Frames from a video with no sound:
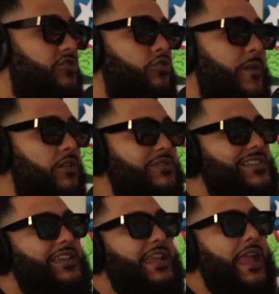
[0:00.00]
Tupac
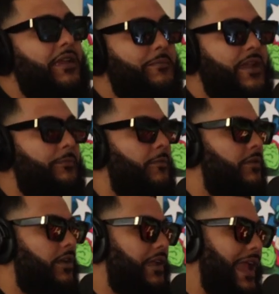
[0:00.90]
wasn't a gang man.
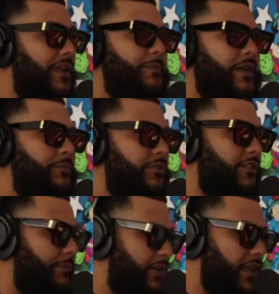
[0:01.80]
He gang wasn't member, a gang,
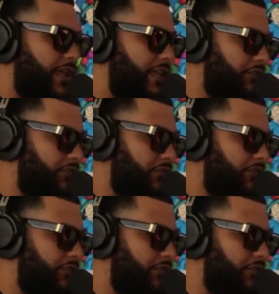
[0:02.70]
member, yeah. but he